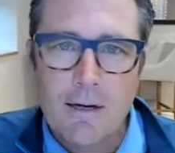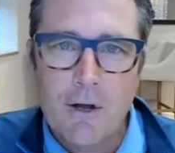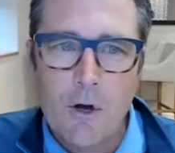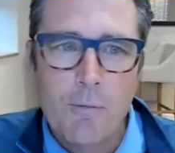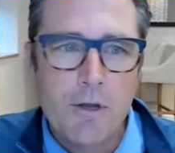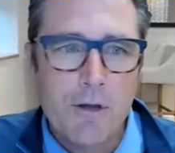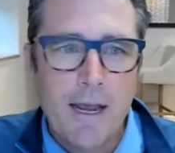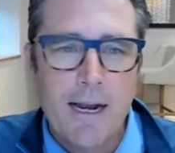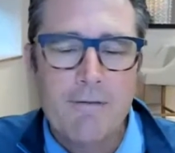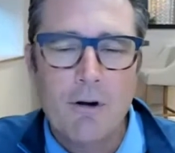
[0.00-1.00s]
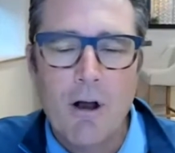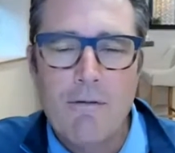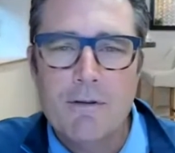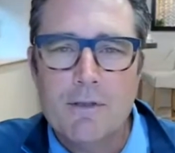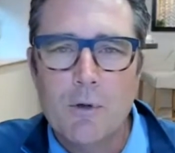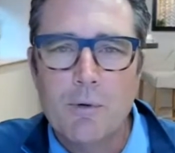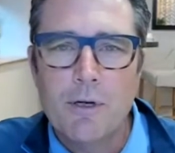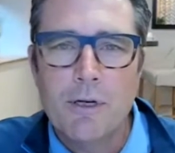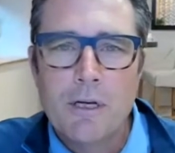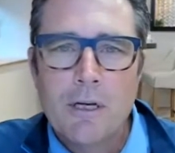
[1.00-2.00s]
home and you can't have your office
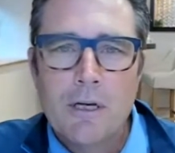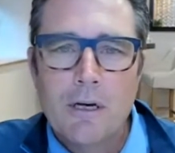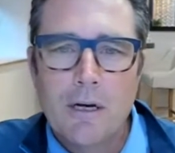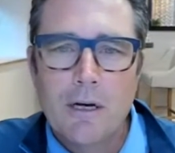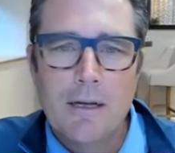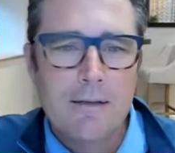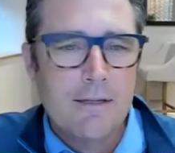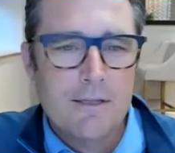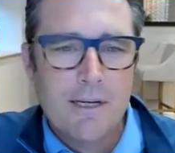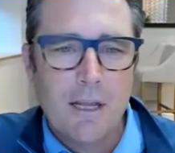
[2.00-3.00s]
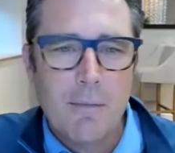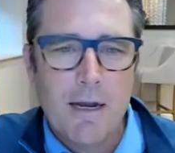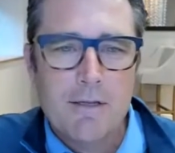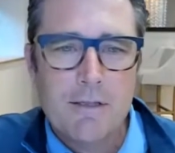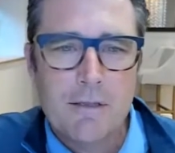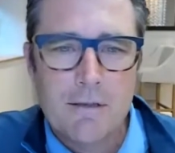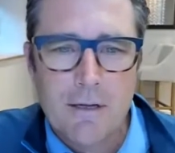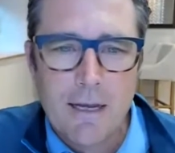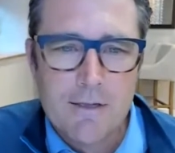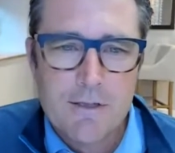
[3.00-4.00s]
open. This
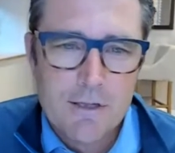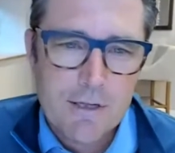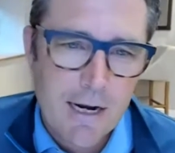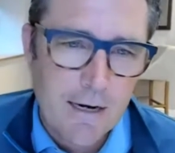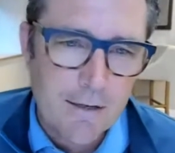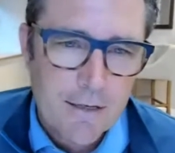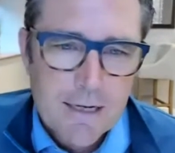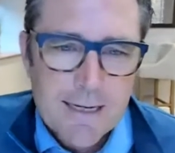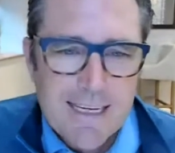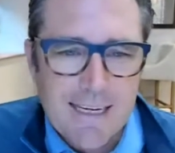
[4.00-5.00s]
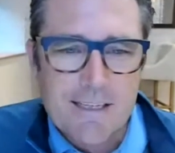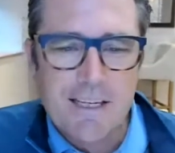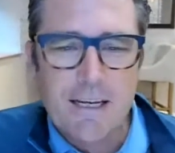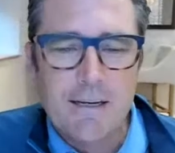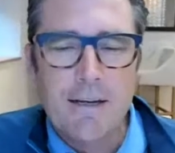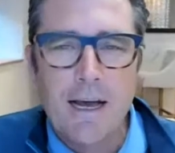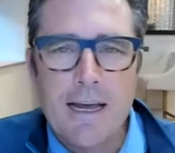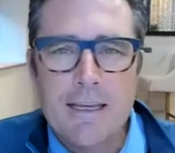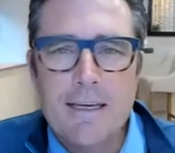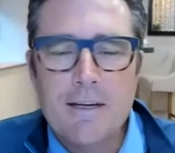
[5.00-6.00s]
telemedicine has just kind of kicked into
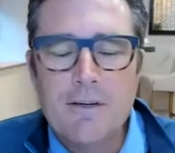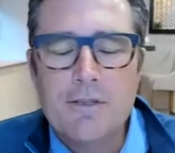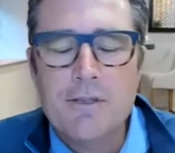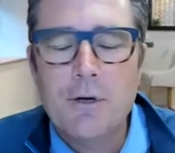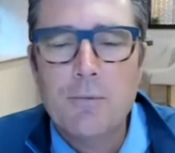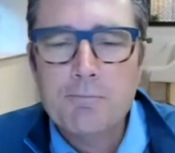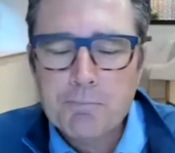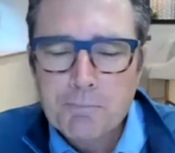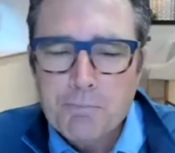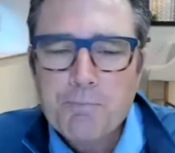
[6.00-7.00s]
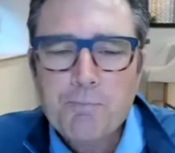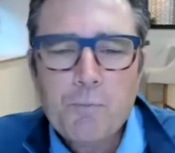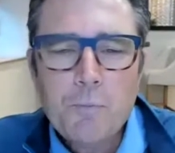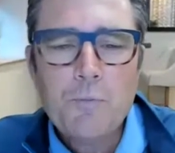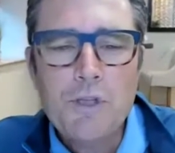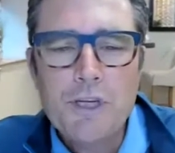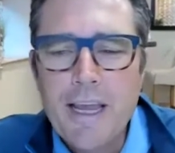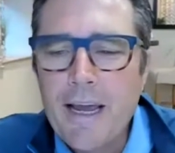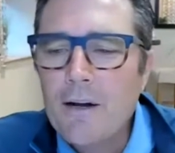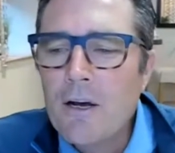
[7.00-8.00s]
high gear. So you
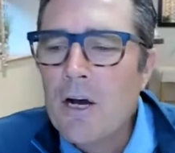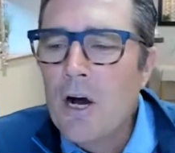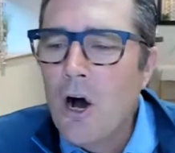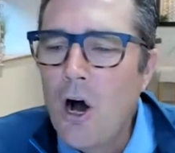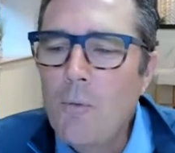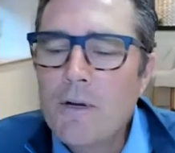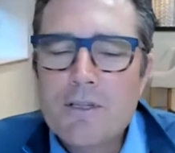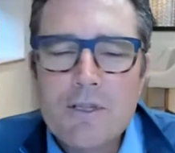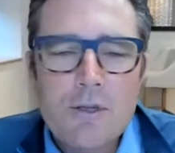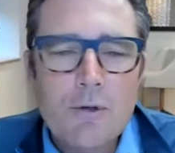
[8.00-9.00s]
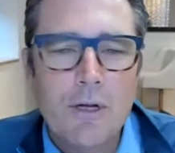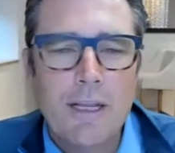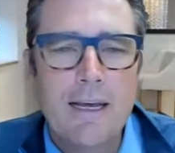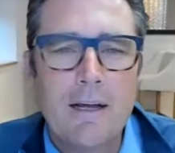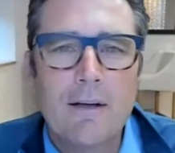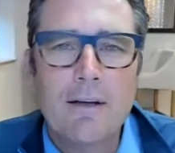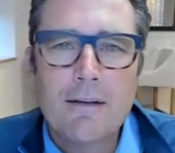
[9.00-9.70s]
can't always do like a